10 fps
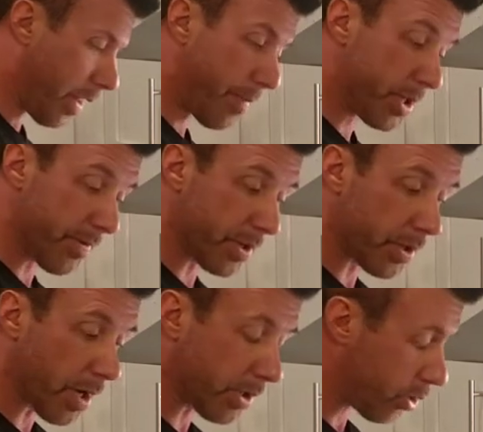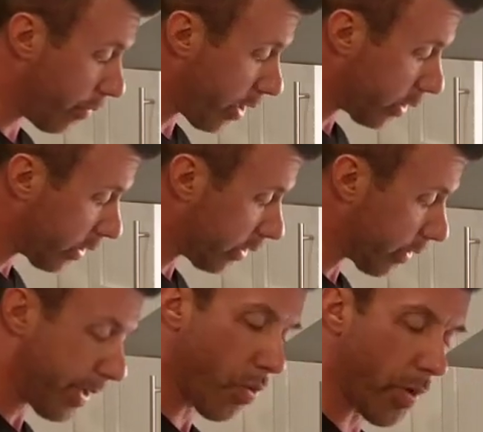image of the sauce too much, because it's
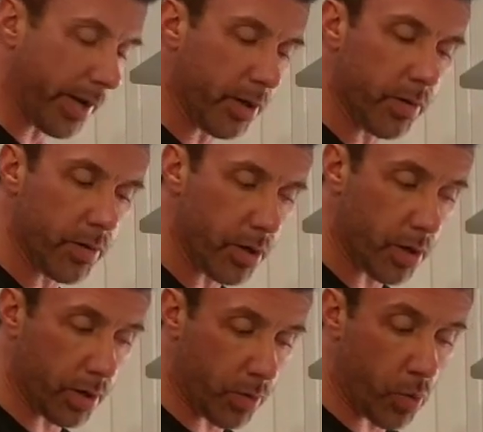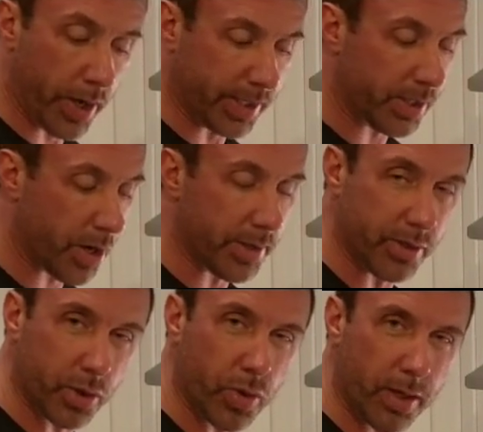going to be a white sauce.
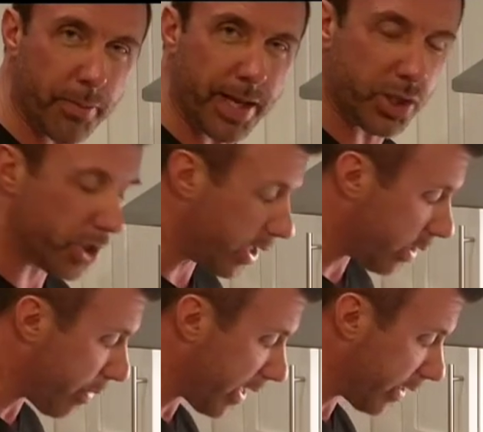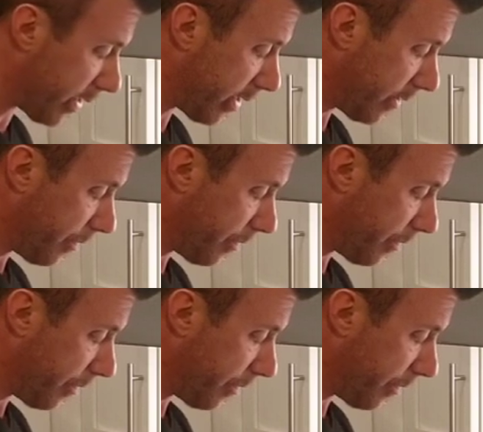It's cream-based, cheese-based.